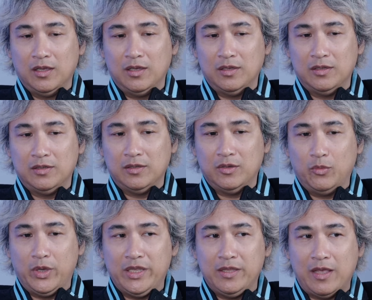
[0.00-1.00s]

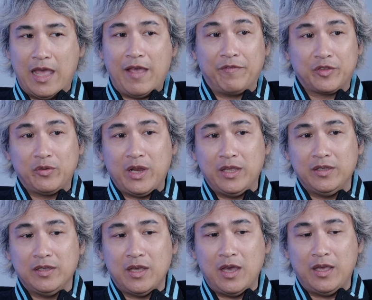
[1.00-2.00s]
when after
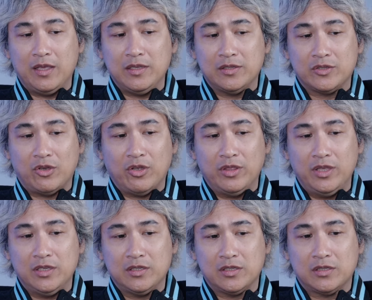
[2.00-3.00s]
I saw
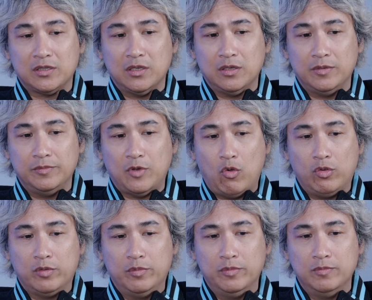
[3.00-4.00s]
this
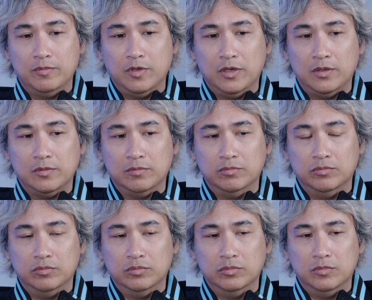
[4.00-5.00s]
old
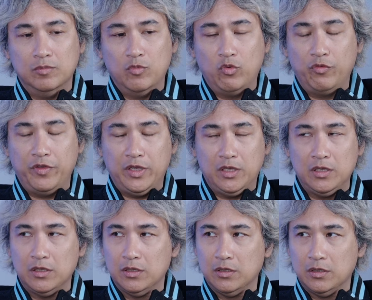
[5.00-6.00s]
movie,
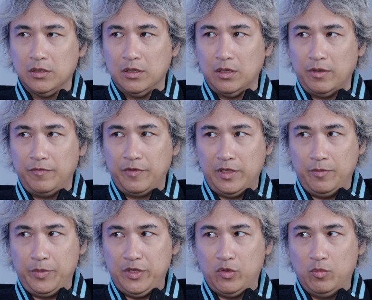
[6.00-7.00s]
a
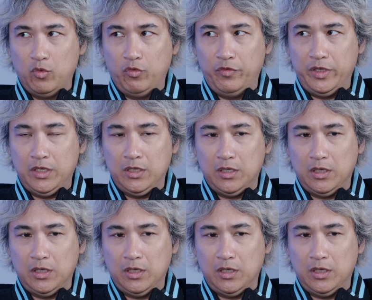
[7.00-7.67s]
Filipino movie,